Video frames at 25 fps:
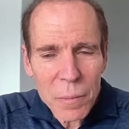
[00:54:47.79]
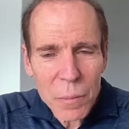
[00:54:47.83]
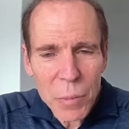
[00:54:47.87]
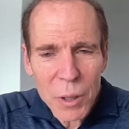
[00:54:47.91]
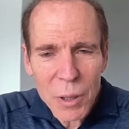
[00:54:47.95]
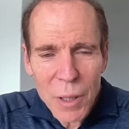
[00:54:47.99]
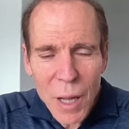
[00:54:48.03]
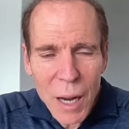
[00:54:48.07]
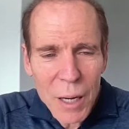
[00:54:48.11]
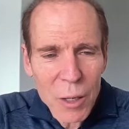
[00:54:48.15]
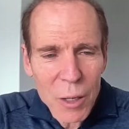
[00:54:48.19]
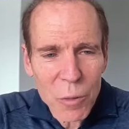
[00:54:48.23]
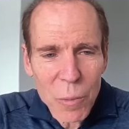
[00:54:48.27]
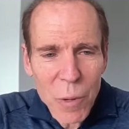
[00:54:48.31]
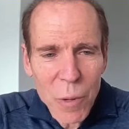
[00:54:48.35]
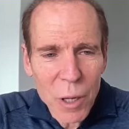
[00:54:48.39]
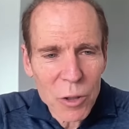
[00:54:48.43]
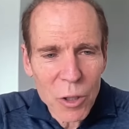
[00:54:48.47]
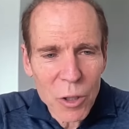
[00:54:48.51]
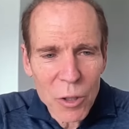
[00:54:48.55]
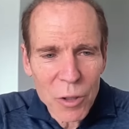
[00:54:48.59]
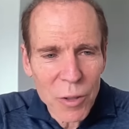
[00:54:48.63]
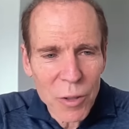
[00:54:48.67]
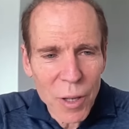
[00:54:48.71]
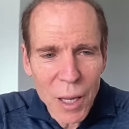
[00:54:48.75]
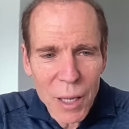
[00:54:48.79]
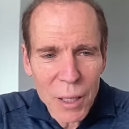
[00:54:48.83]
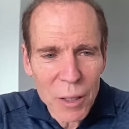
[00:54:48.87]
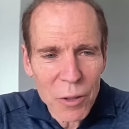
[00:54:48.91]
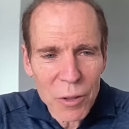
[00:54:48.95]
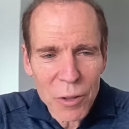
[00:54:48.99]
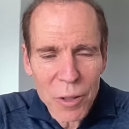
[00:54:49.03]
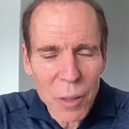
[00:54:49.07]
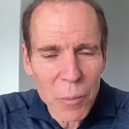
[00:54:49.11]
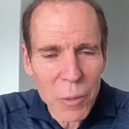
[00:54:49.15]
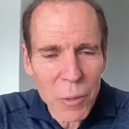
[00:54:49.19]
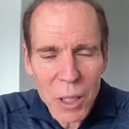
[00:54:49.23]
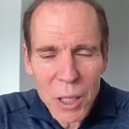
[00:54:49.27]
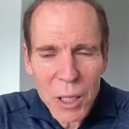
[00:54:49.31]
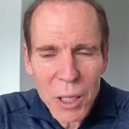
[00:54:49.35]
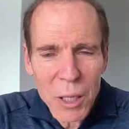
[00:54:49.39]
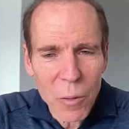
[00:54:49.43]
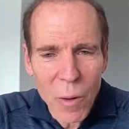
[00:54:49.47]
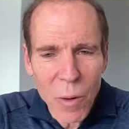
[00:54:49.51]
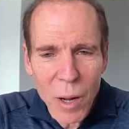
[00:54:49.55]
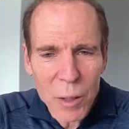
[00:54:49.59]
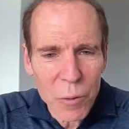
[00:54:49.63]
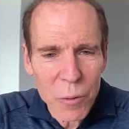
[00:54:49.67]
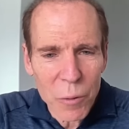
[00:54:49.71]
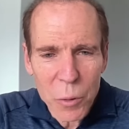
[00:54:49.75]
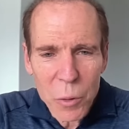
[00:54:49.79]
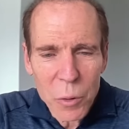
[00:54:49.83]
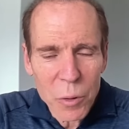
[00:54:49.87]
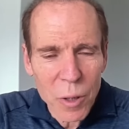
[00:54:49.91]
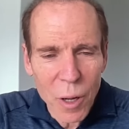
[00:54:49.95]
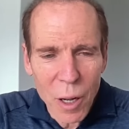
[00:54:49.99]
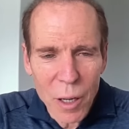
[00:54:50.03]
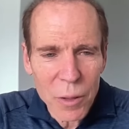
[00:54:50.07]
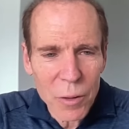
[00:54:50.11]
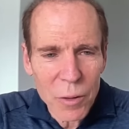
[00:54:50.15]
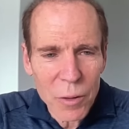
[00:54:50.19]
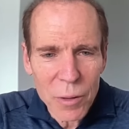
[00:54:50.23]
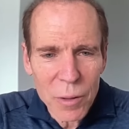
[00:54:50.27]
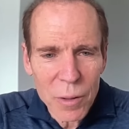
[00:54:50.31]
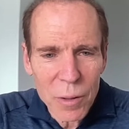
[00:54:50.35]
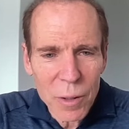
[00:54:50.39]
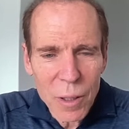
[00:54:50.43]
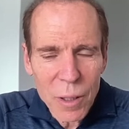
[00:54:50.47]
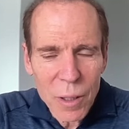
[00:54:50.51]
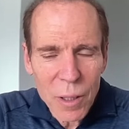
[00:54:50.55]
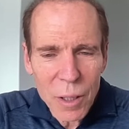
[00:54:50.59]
but not as much as staying slim and eating right food does.